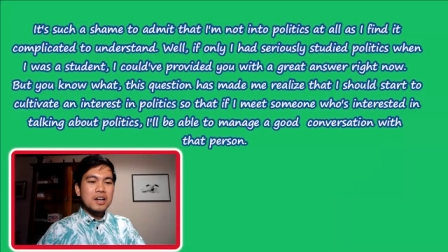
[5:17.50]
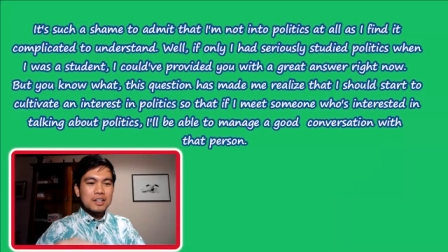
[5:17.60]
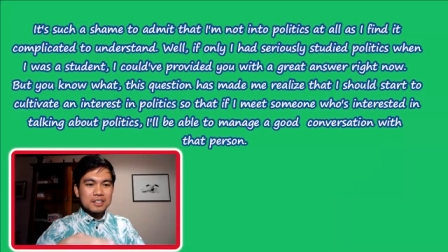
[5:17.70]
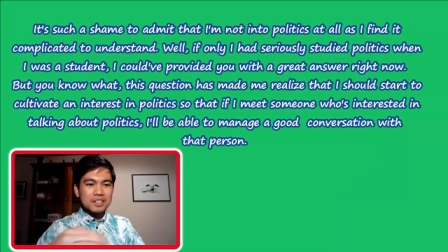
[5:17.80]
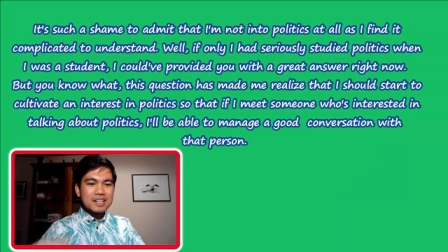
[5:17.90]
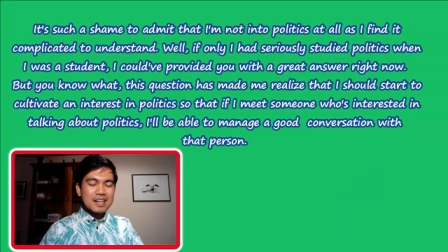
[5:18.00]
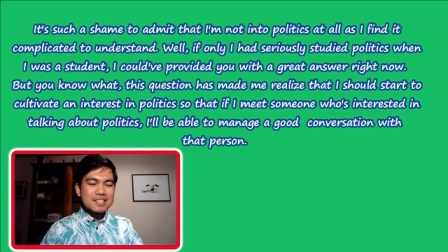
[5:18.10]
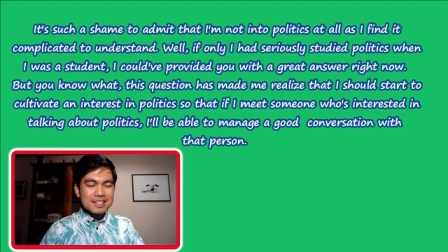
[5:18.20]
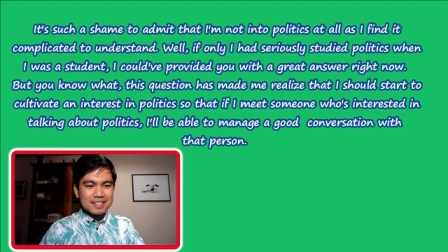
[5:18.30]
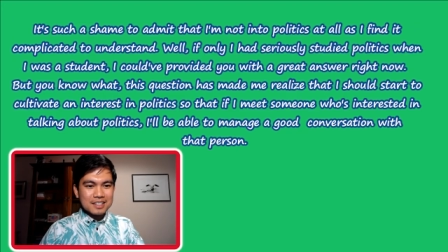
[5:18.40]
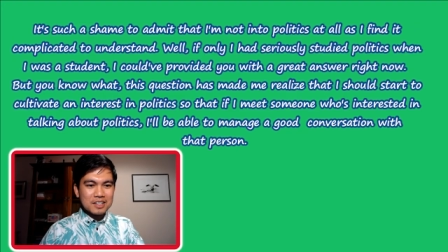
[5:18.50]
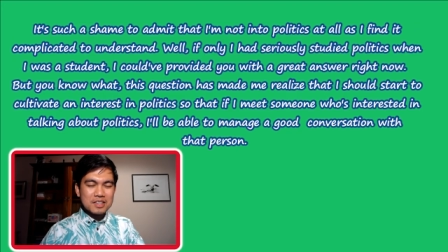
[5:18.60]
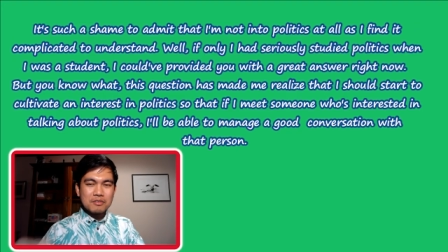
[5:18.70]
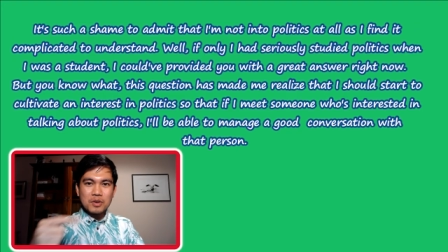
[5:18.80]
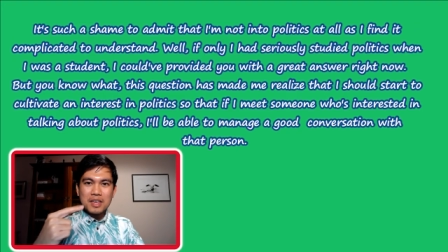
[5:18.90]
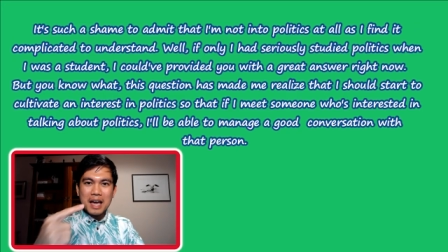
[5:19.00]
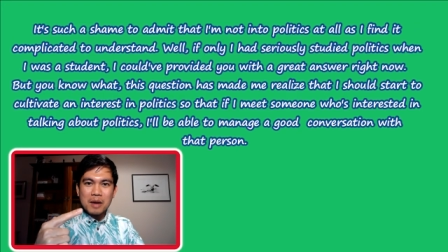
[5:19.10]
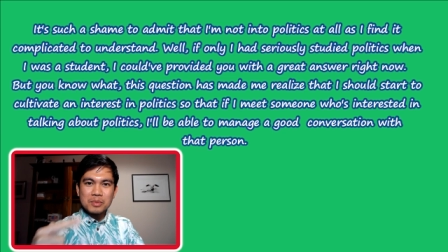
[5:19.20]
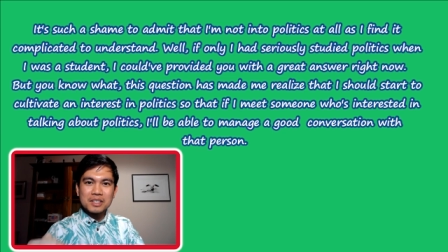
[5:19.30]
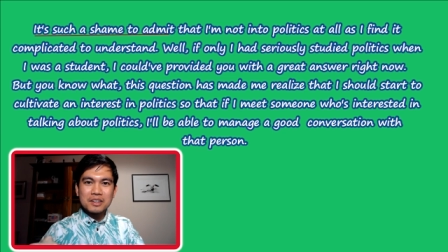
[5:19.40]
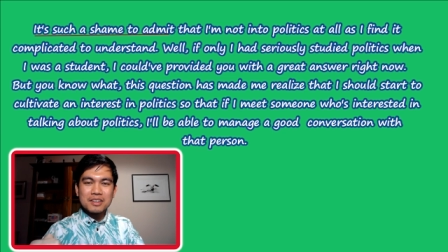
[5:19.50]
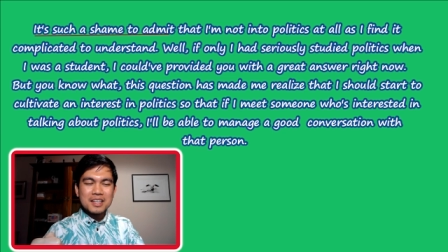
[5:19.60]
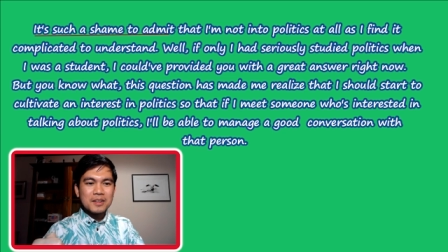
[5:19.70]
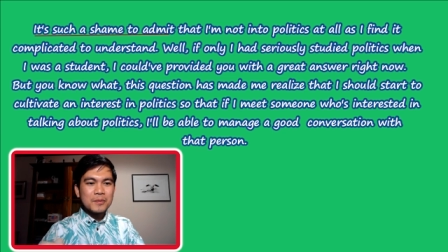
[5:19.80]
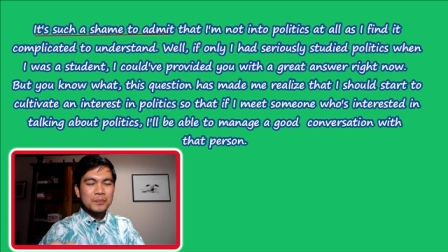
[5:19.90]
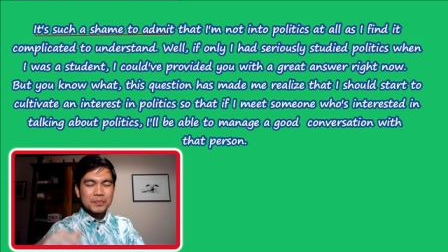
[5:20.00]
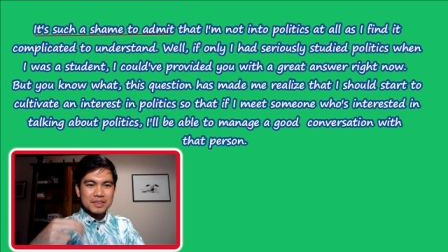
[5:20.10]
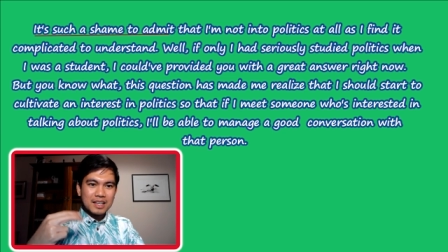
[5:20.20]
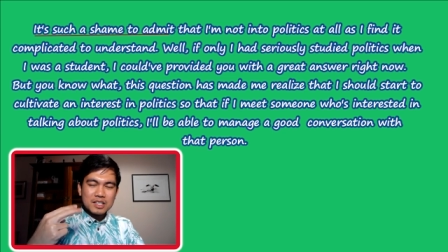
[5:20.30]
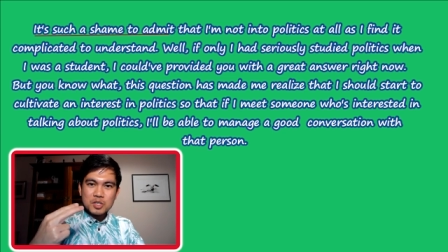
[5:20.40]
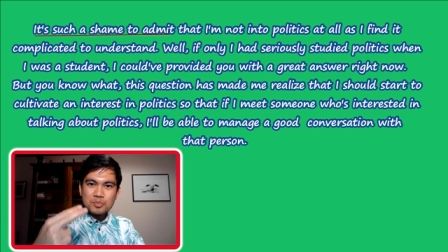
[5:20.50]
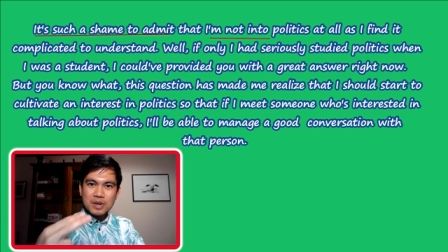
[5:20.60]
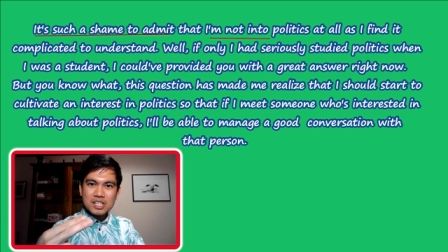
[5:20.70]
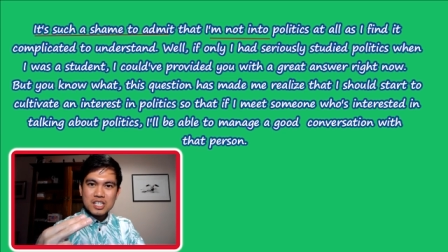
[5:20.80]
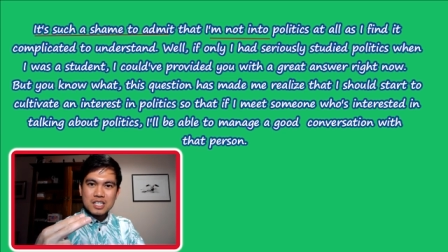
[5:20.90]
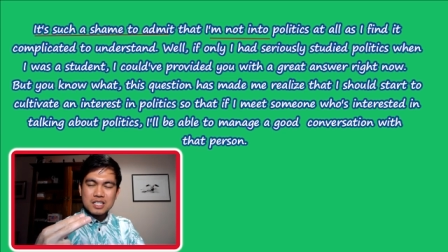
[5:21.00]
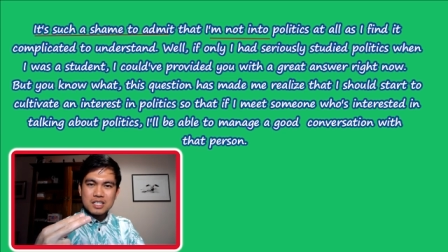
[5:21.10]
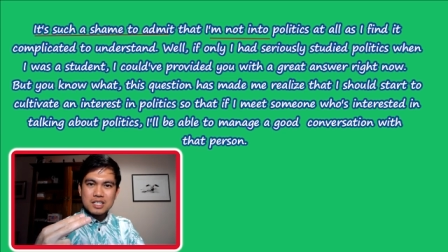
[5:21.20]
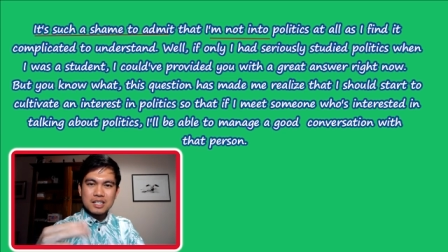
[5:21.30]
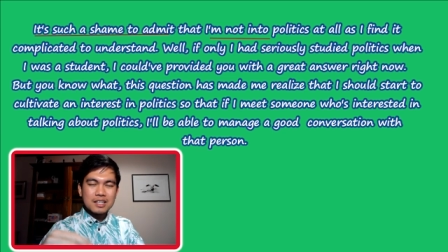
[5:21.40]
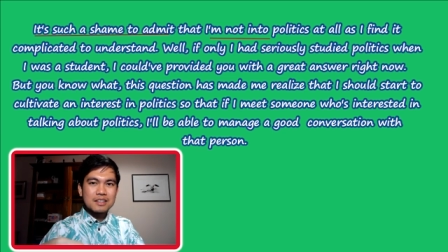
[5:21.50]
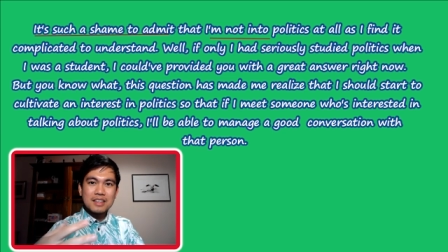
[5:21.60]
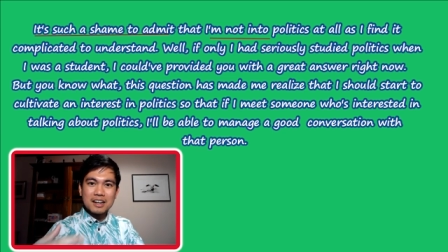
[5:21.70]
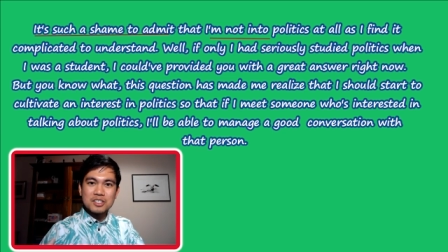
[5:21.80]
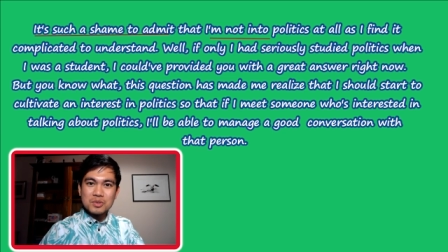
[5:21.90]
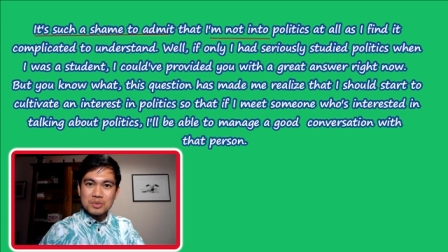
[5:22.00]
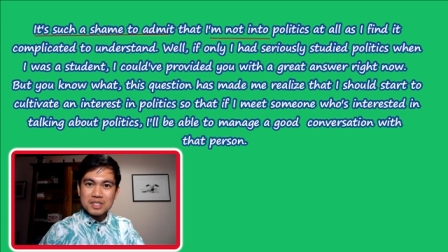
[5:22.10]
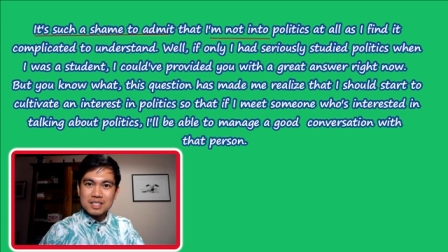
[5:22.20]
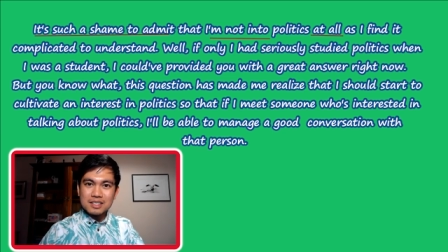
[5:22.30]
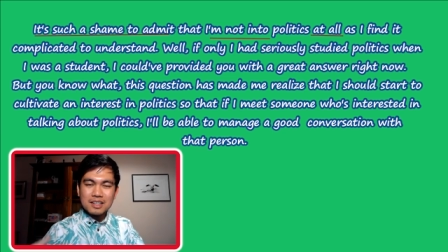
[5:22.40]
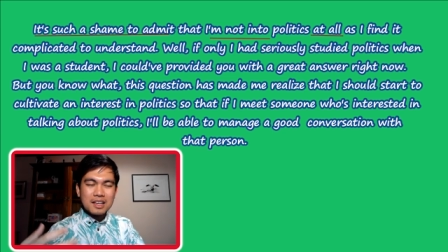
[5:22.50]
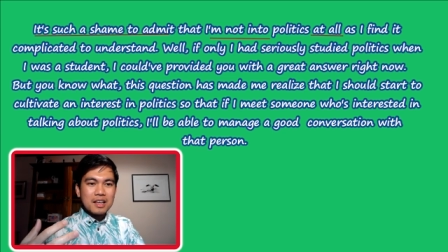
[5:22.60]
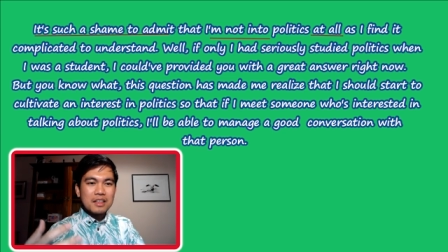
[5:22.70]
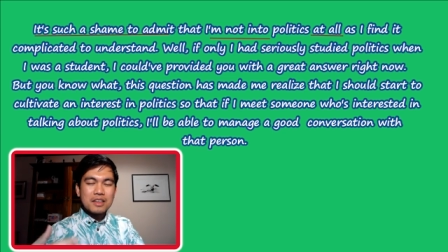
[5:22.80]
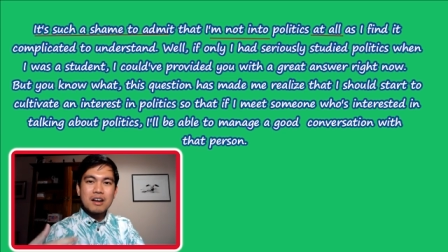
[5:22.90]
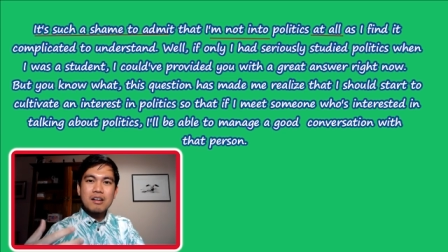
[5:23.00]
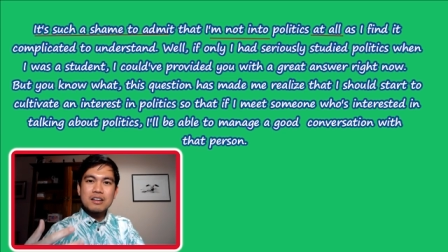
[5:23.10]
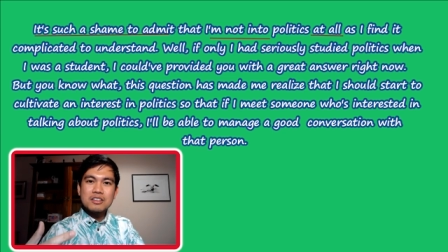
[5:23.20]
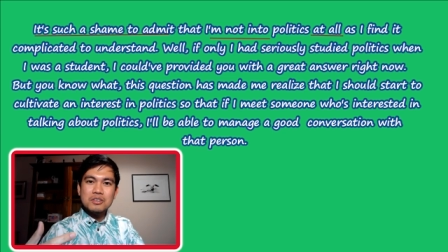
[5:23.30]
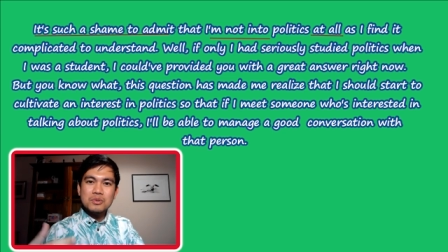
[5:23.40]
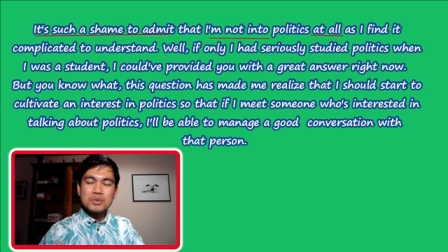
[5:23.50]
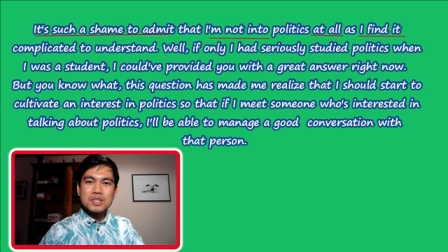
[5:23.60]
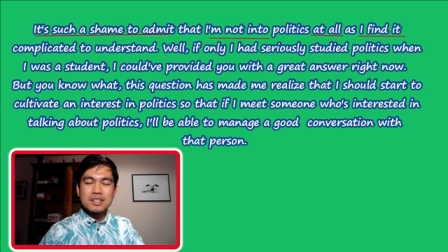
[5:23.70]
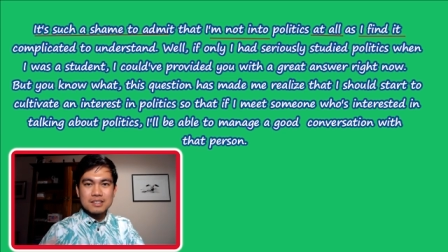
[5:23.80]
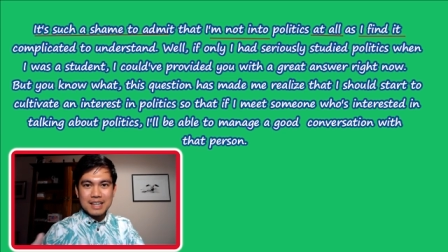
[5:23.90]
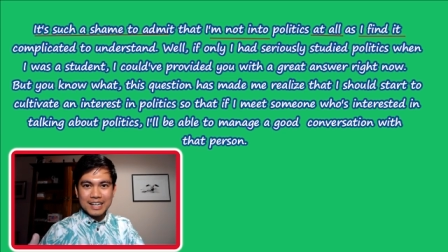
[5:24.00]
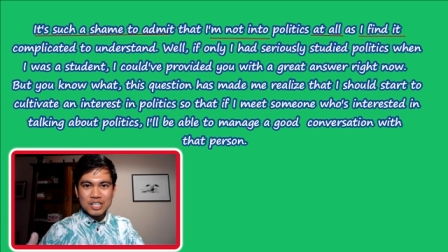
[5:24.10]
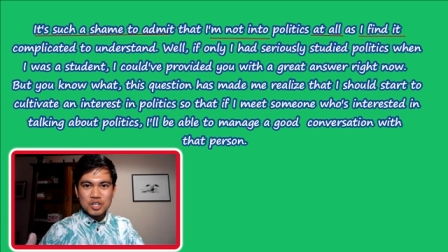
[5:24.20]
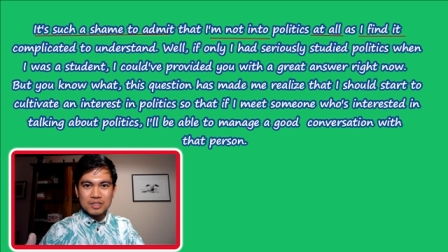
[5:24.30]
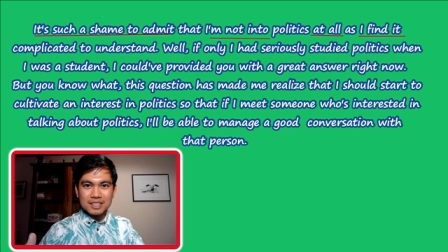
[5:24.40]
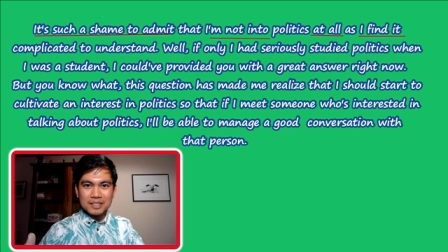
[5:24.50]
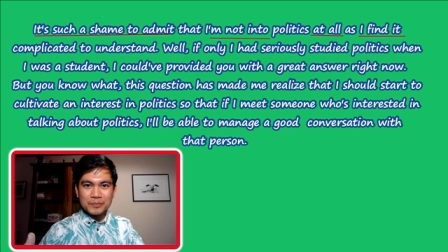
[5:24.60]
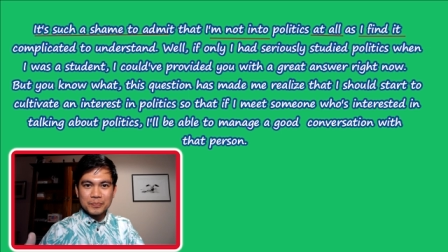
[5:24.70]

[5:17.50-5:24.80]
Look at the vocabulary, the expressions that I used. They are used naturally.